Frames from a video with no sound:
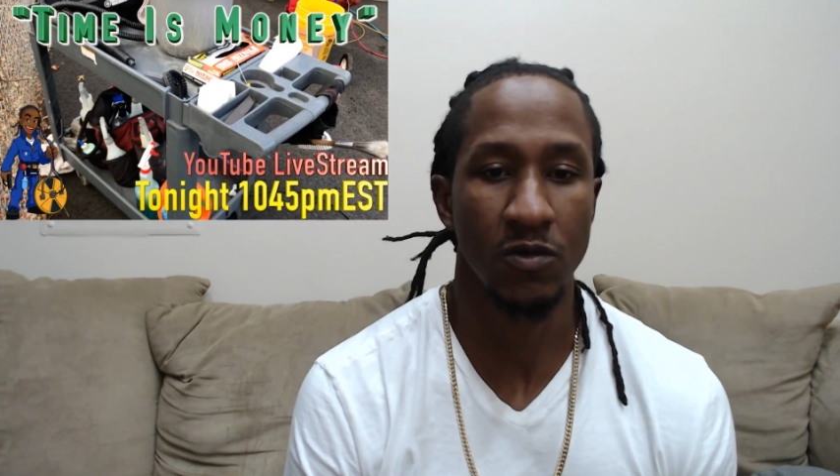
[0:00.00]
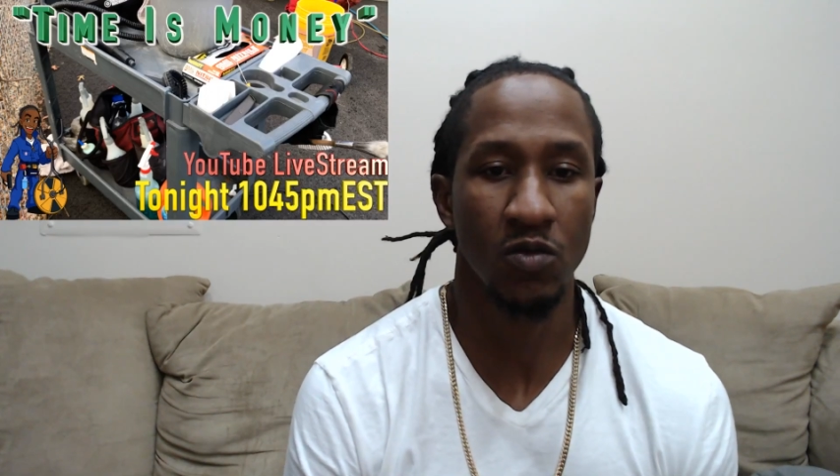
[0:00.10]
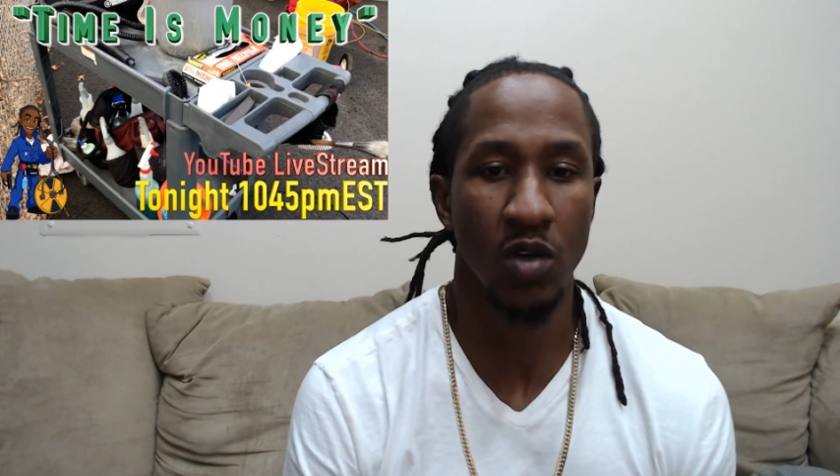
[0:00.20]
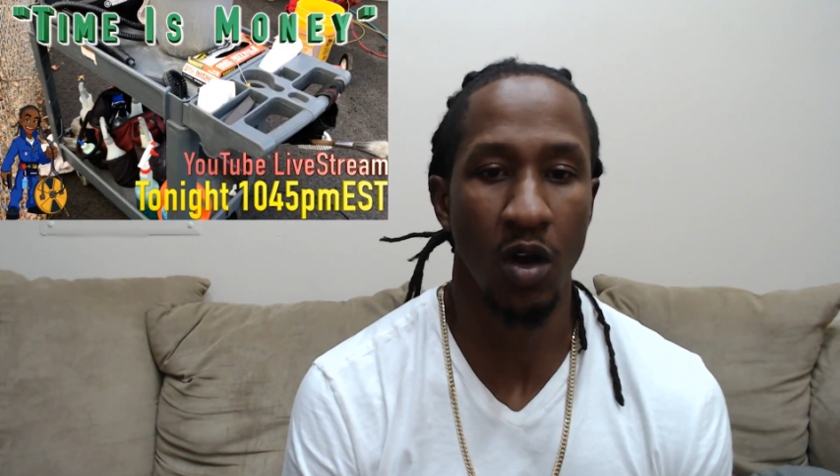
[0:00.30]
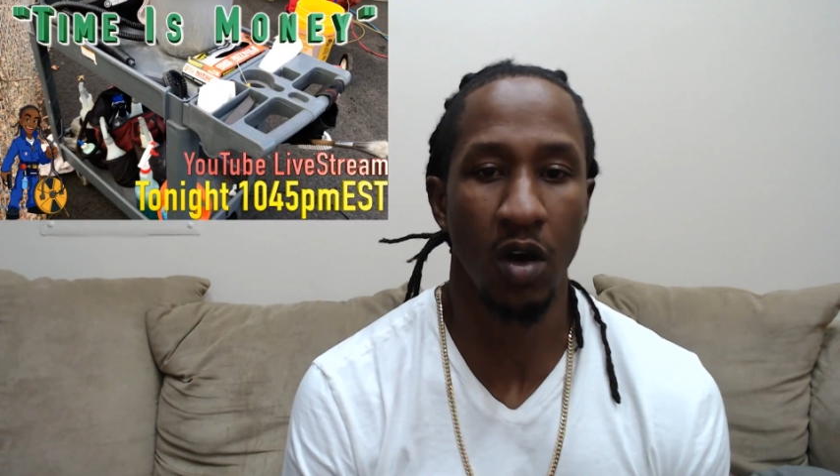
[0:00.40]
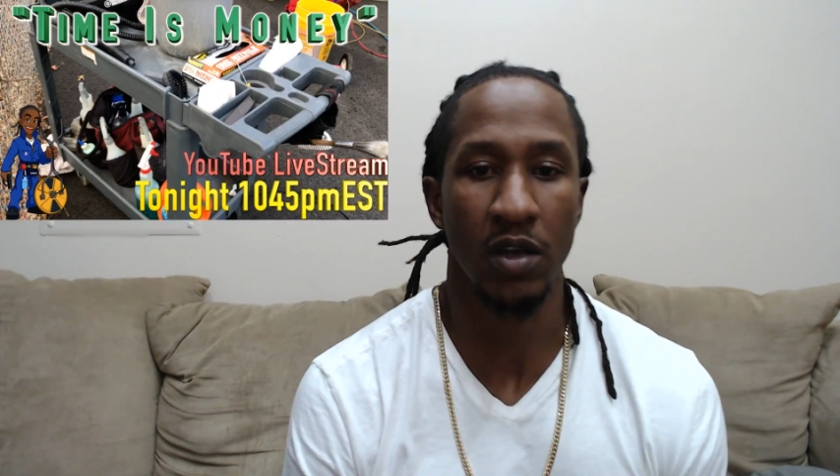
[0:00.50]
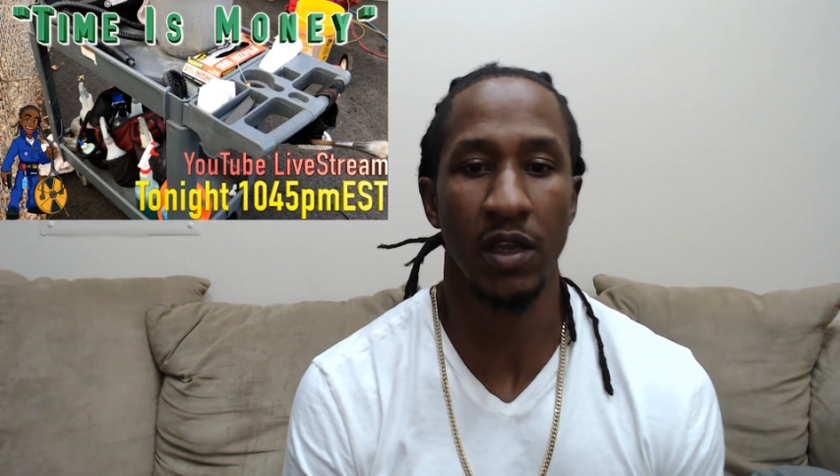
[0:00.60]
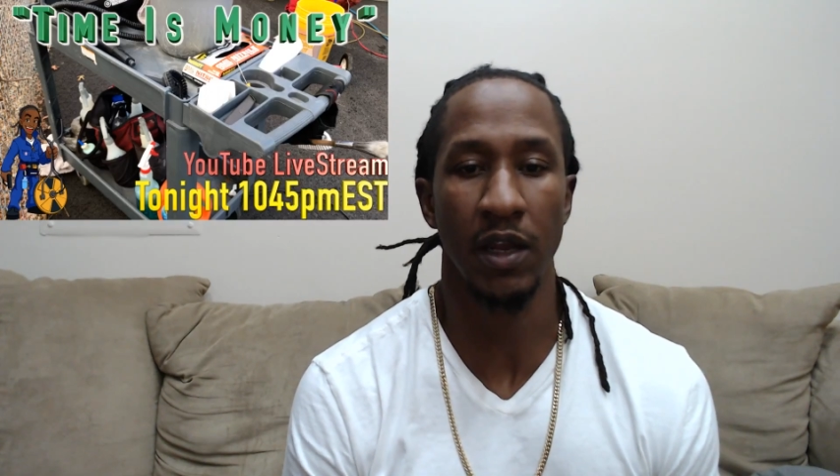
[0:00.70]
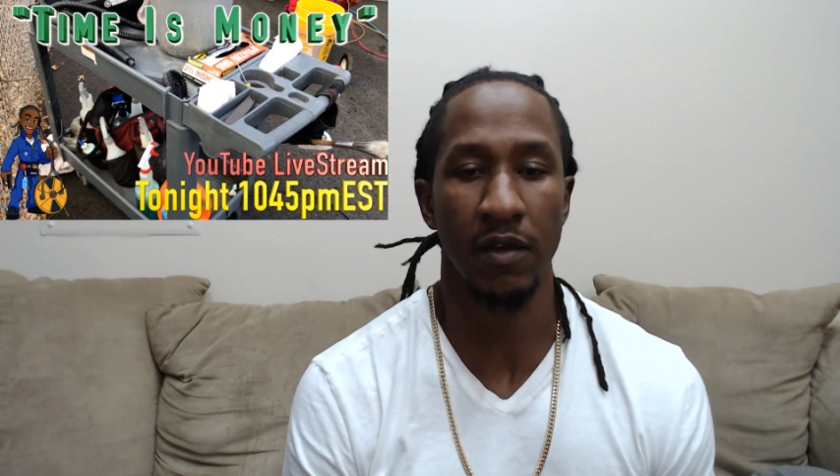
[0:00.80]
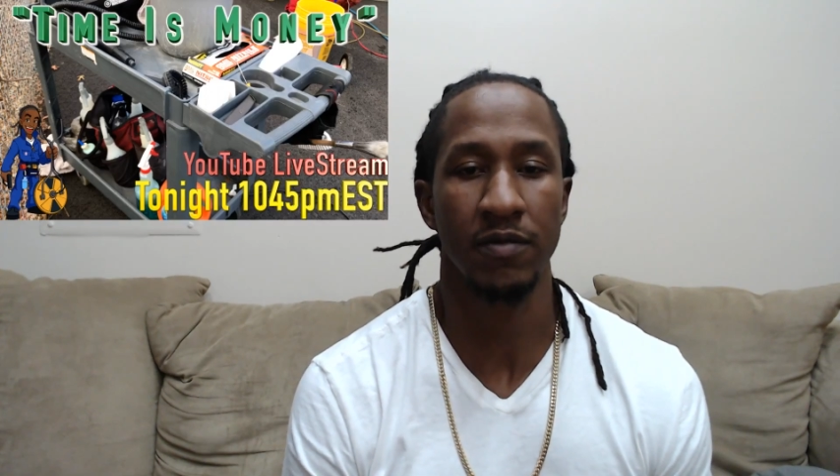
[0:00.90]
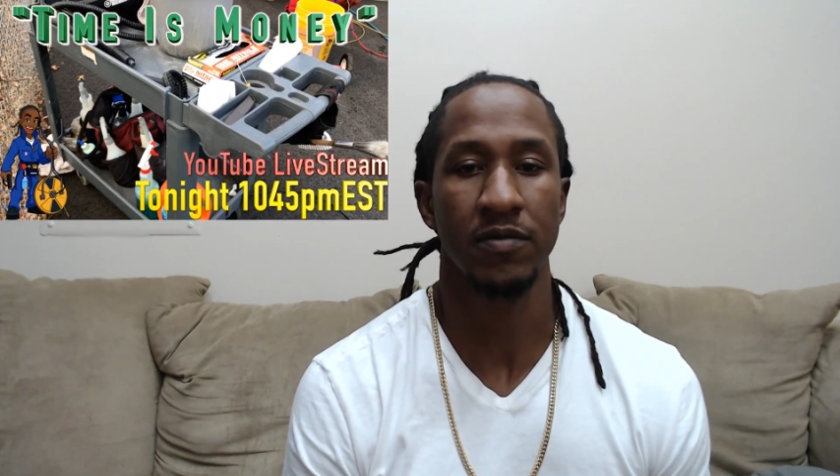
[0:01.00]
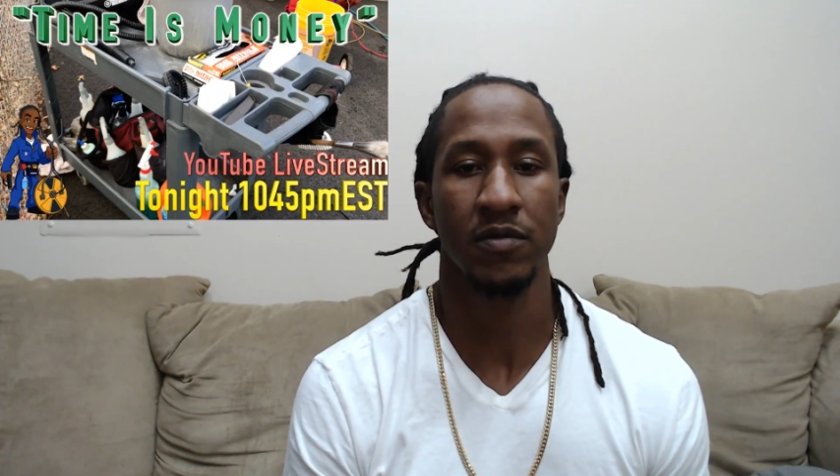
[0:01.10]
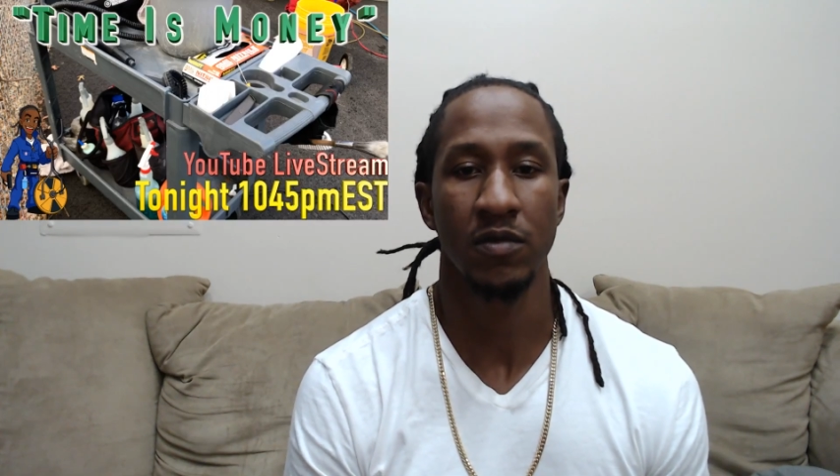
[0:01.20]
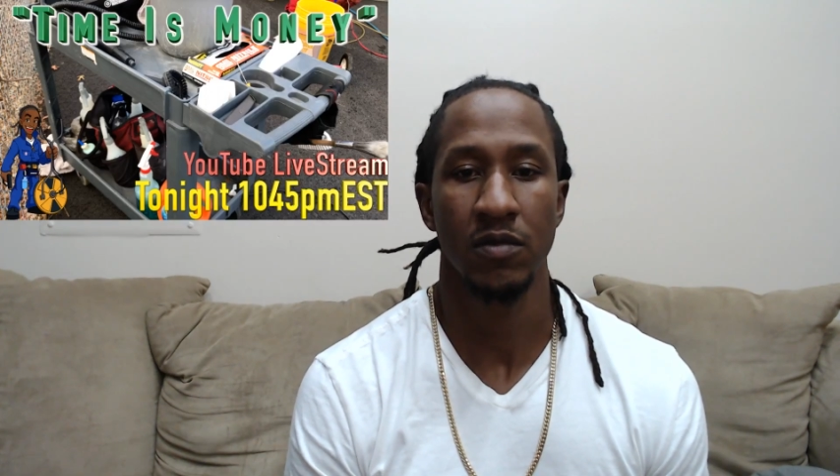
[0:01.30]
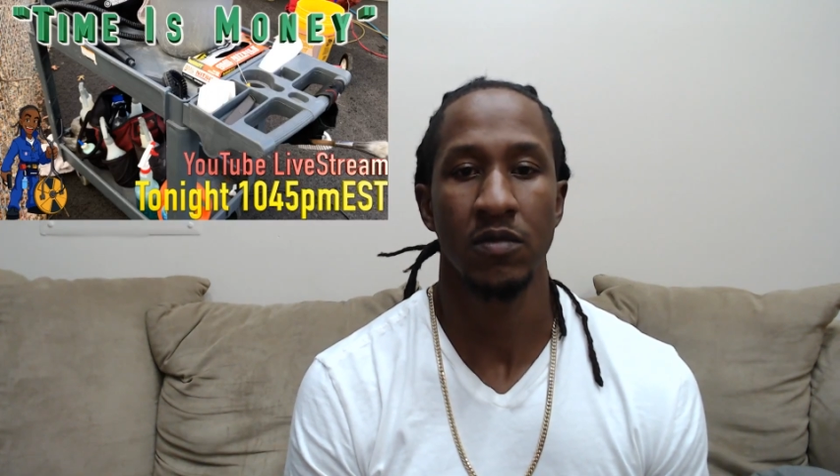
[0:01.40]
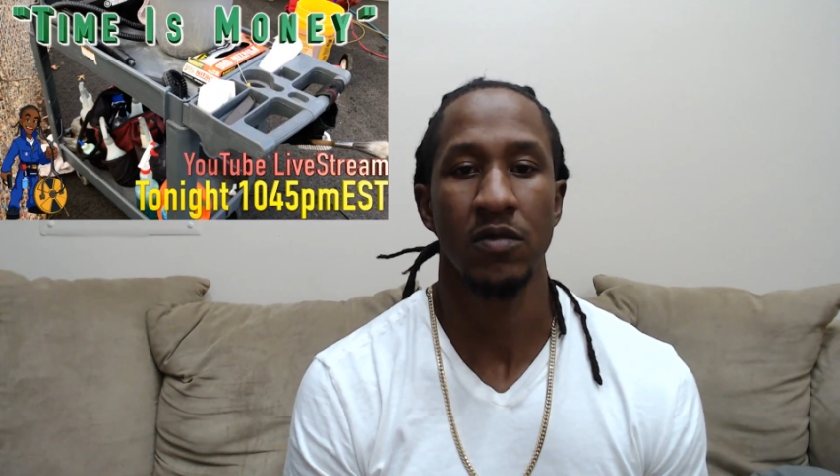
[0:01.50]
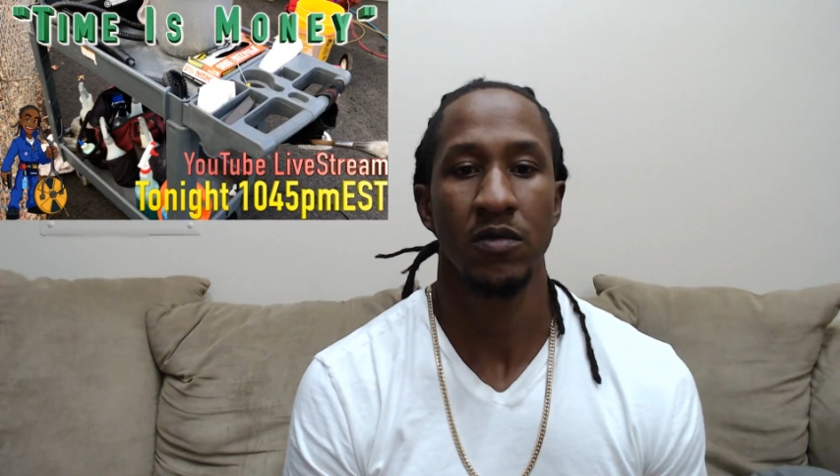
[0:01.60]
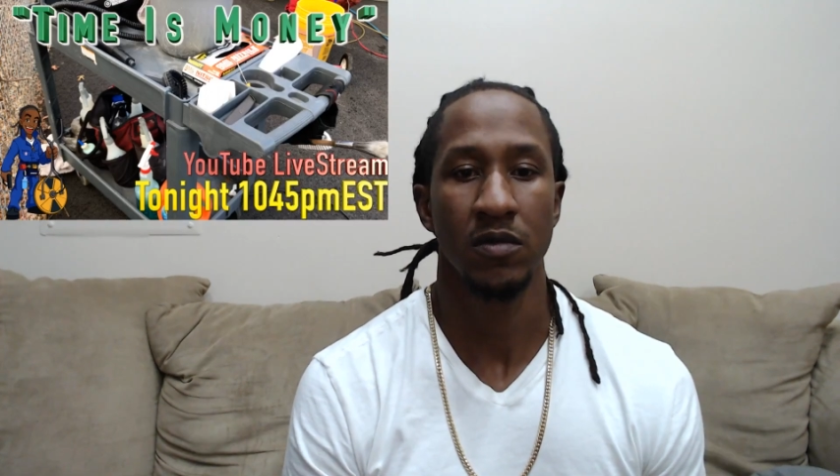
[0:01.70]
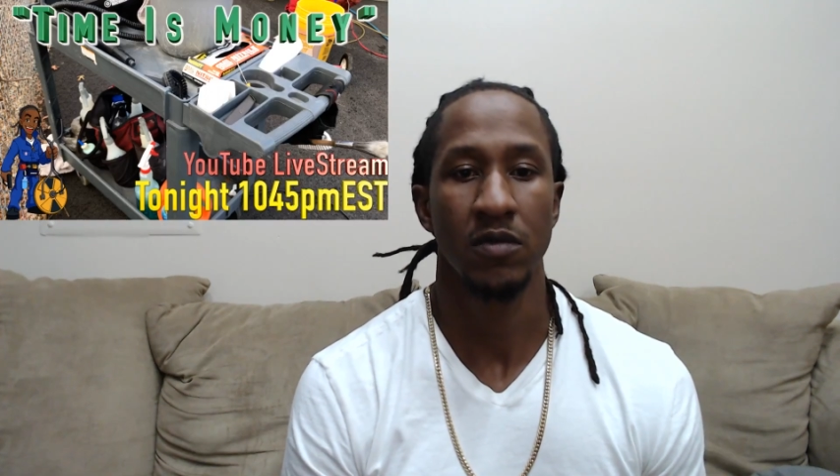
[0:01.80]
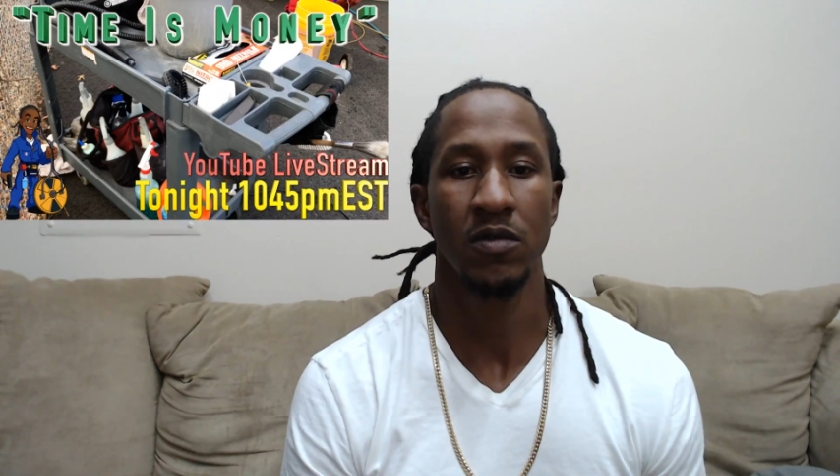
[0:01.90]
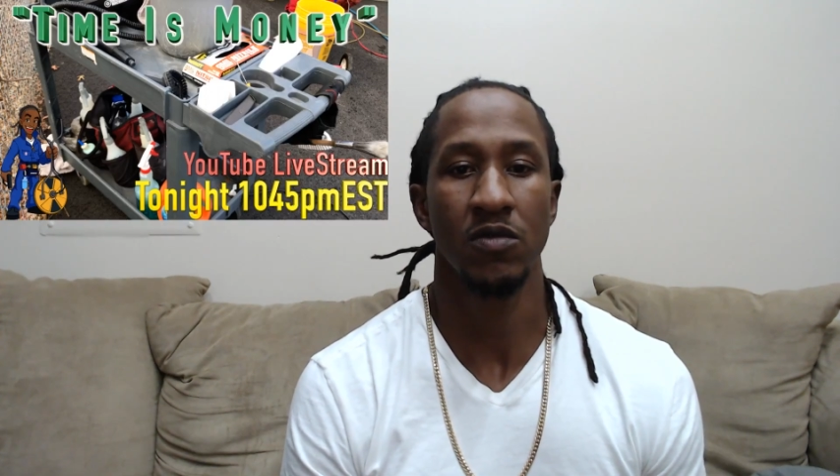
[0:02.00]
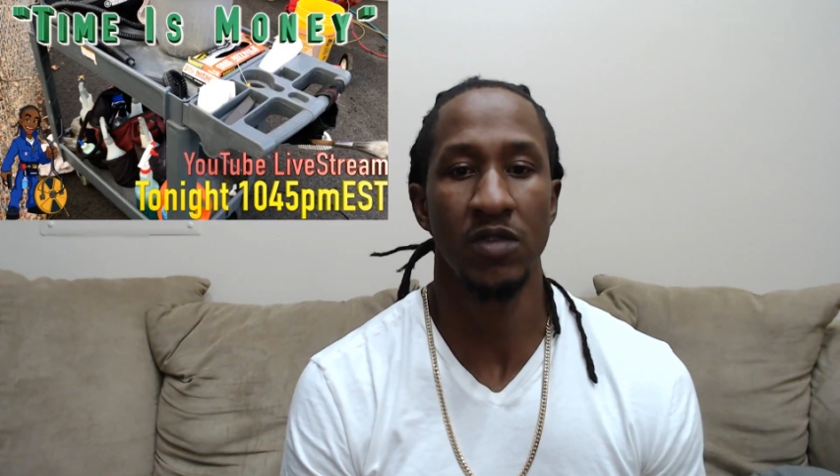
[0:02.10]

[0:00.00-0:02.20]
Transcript: We all get it. You